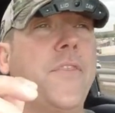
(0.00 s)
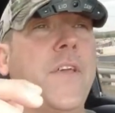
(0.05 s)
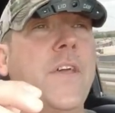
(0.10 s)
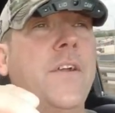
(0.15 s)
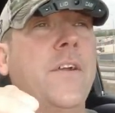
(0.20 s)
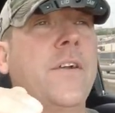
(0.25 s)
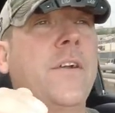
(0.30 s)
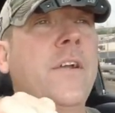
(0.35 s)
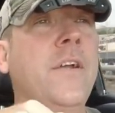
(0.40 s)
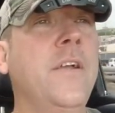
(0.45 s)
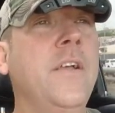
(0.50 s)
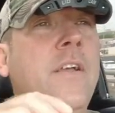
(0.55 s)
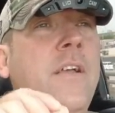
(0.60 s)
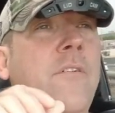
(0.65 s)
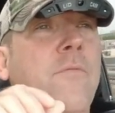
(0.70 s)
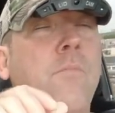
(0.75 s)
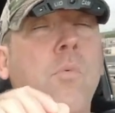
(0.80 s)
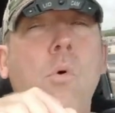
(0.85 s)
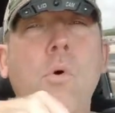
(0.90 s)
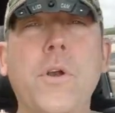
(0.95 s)
thinner,
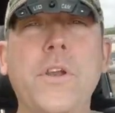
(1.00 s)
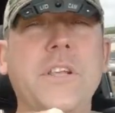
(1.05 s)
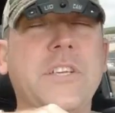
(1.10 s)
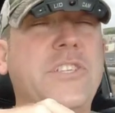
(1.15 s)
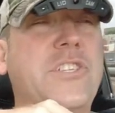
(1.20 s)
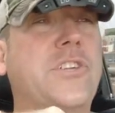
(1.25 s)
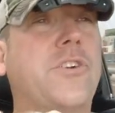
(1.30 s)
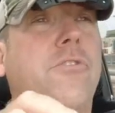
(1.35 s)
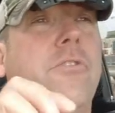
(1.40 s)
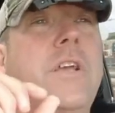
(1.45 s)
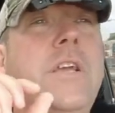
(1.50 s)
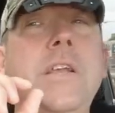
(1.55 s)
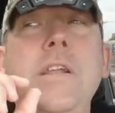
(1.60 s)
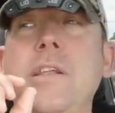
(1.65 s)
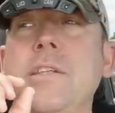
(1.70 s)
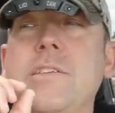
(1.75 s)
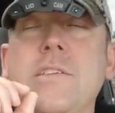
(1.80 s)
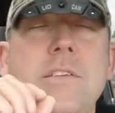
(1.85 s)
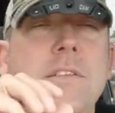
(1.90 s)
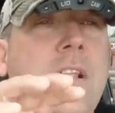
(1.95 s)
more discreet,
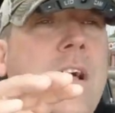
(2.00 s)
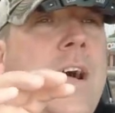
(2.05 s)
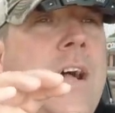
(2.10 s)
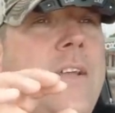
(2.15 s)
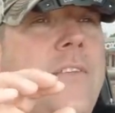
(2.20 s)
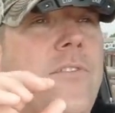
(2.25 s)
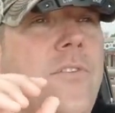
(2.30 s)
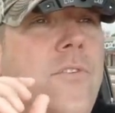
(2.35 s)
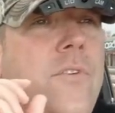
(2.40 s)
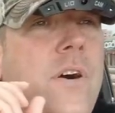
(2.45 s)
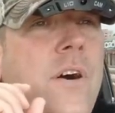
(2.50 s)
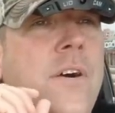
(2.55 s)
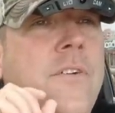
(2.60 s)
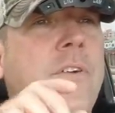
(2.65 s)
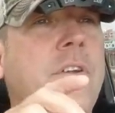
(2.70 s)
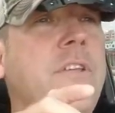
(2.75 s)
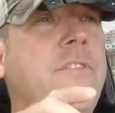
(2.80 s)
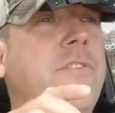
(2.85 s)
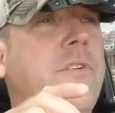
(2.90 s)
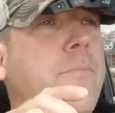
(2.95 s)
and slides
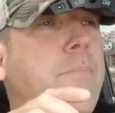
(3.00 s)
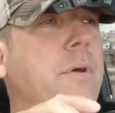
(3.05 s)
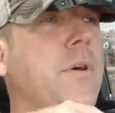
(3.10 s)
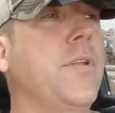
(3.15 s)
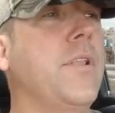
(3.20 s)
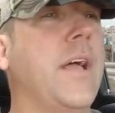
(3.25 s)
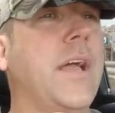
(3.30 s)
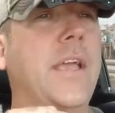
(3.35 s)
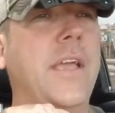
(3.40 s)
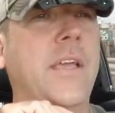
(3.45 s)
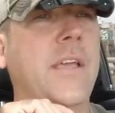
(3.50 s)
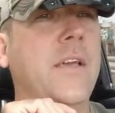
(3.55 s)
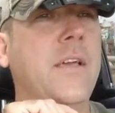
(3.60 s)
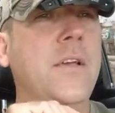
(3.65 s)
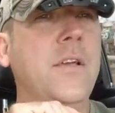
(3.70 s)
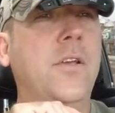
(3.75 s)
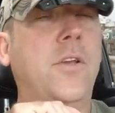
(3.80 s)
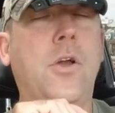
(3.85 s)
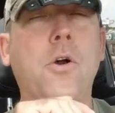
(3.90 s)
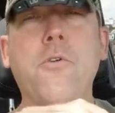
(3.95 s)
underneath your bill like
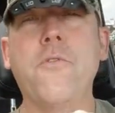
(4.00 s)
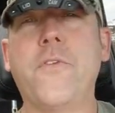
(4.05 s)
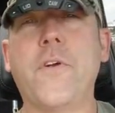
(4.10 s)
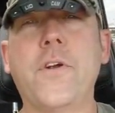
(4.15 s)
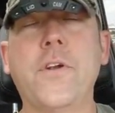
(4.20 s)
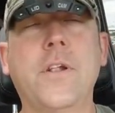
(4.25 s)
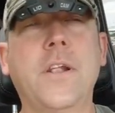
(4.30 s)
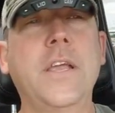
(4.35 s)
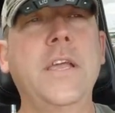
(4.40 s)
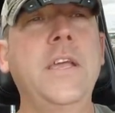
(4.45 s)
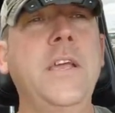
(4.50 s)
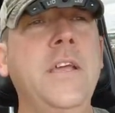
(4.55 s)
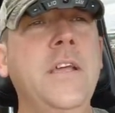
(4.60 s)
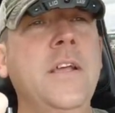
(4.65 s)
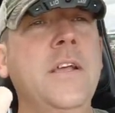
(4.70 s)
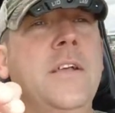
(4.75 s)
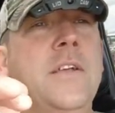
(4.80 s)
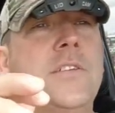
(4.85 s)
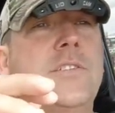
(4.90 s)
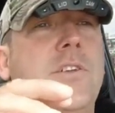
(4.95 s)
covertly
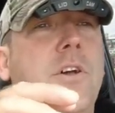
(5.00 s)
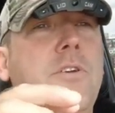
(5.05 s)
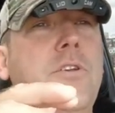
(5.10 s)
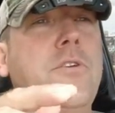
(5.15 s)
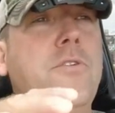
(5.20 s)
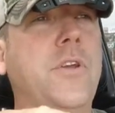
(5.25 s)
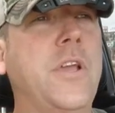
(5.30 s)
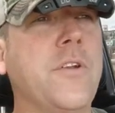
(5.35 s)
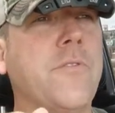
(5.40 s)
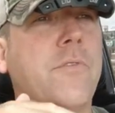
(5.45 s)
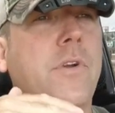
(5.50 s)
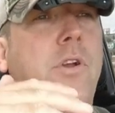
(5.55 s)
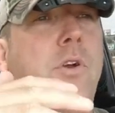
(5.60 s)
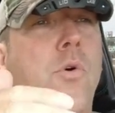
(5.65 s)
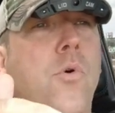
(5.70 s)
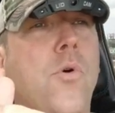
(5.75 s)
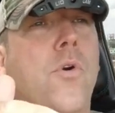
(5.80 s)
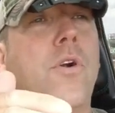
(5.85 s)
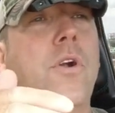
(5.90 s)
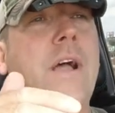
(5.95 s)
so you can
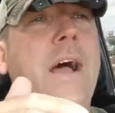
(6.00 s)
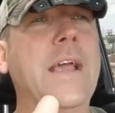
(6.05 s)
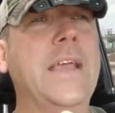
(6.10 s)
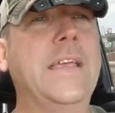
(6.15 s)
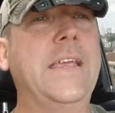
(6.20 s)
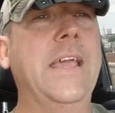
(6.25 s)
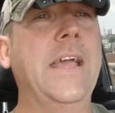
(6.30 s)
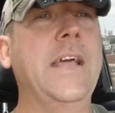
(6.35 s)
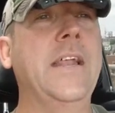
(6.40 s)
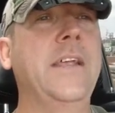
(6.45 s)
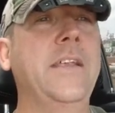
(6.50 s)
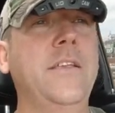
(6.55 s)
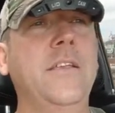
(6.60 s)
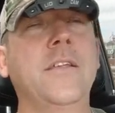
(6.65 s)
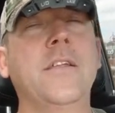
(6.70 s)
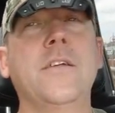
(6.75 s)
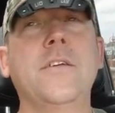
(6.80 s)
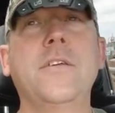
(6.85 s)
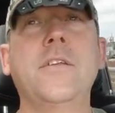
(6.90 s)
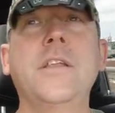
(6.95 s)
record. I get it,
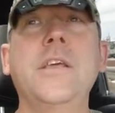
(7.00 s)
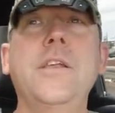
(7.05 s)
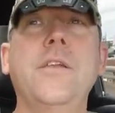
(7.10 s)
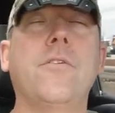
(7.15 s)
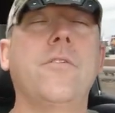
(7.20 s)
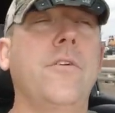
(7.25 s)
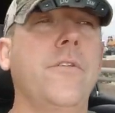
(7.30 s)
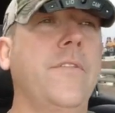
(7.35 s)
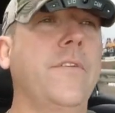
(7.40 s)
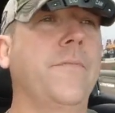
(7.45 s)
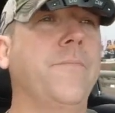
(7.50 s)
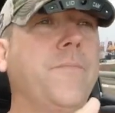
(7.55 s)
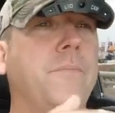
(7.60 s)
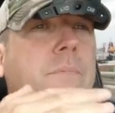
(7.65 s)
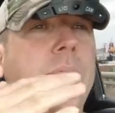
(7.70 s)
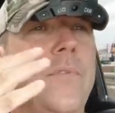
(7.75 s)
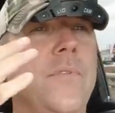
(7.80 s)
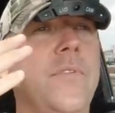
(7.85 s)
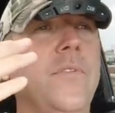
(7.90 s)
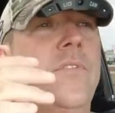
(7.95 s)
you know, you need all the
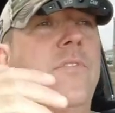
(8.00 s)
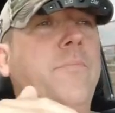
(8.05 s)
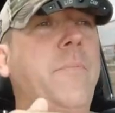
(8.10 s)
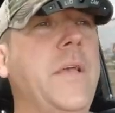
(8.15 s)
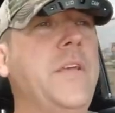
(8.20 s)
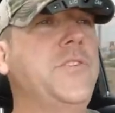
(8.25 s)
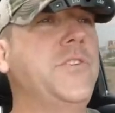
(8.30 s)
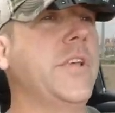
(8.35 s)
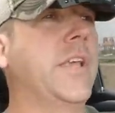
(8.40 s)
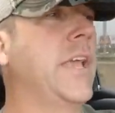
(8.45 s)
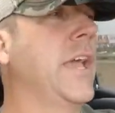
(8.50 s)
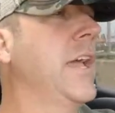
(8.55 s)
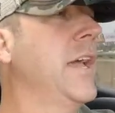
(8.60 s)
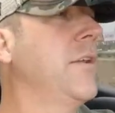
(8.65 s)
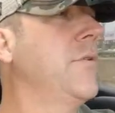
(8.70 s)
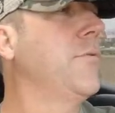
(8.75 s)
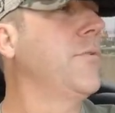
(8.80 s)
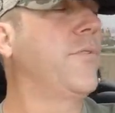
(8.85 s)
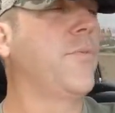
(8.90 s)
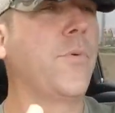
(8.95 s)
space you
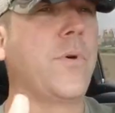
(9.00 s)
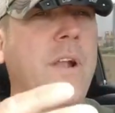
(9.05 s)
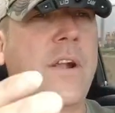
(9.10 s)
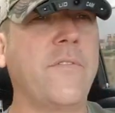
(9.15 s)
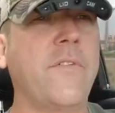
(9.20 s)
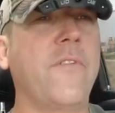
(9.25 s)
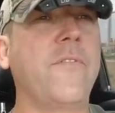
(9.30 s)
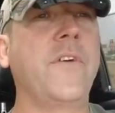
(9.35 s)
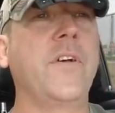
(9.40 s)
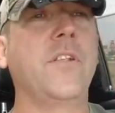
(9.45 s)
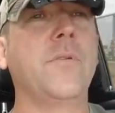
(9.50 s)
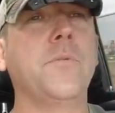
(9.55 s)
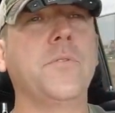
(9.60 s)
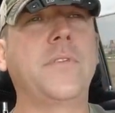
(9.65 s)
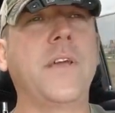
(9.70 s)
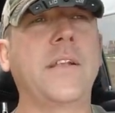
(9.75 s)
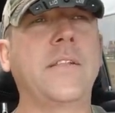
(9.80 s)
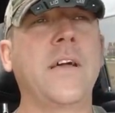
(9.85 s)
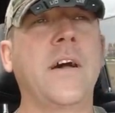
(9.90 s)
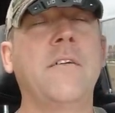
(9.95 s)
can with whatever available
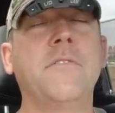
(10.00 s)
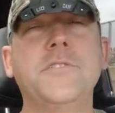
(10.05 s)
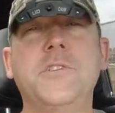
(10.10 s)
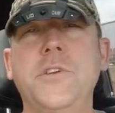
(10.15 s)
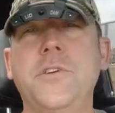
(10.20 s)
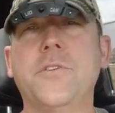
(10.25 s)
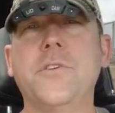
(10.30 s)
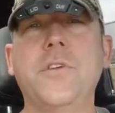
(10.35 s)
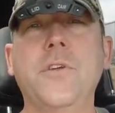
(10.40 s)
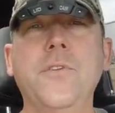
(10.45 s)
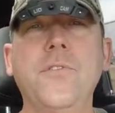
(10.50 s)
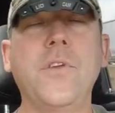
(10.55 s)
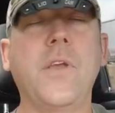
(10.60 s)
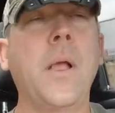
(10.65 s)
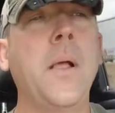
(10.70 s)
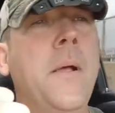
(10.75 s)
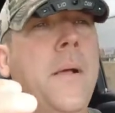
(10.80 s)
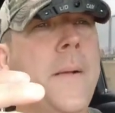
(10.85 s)
technology you're using,